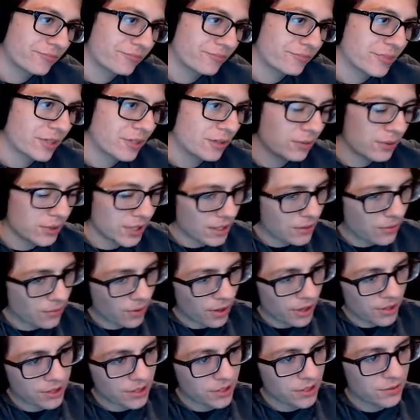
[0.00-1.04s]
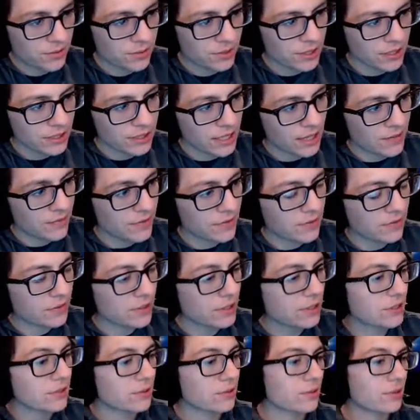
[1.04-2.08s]
Would they want to with us having
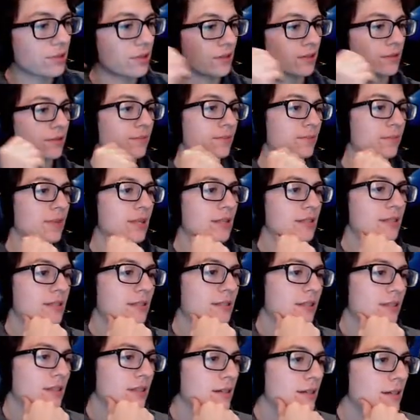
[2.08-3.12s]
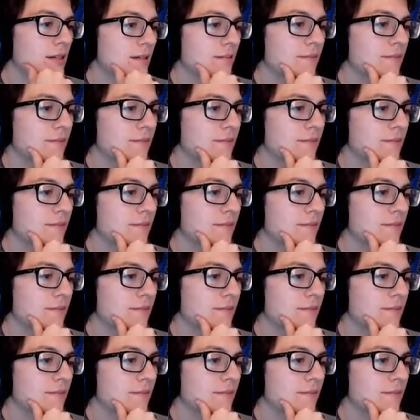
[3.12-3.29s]
Venusaur though? That's the thing.